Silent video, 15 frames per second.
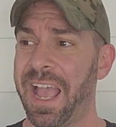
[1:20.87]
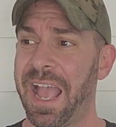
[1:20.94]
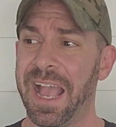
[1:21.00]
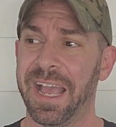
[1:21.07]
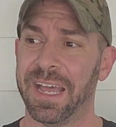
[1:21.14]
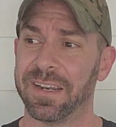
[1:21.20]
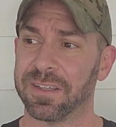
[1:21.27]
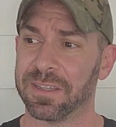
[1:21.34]

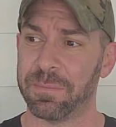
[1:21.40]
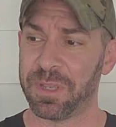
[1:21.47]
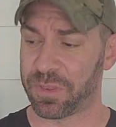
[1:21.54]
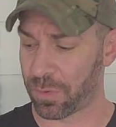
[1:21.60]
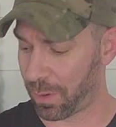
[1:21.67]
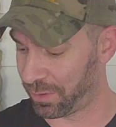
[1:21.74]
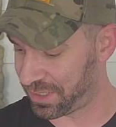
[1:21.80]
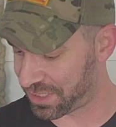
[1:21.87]
And let me
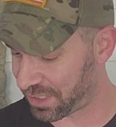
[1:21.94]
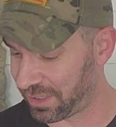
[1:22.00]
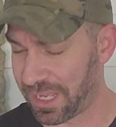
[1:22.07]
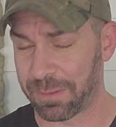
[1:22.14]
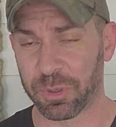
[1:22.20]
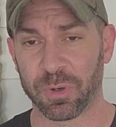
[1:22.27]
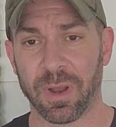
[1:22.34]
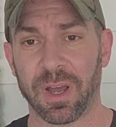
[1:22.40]
throw a
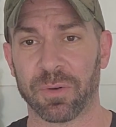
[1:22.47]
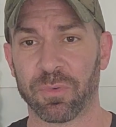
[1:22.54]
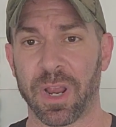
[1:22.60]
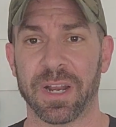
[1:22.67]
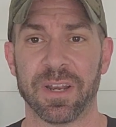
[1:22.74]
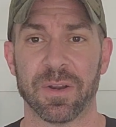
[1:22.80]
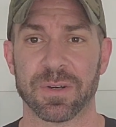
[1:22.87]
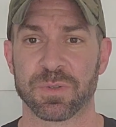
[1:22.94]
disclaimer on right here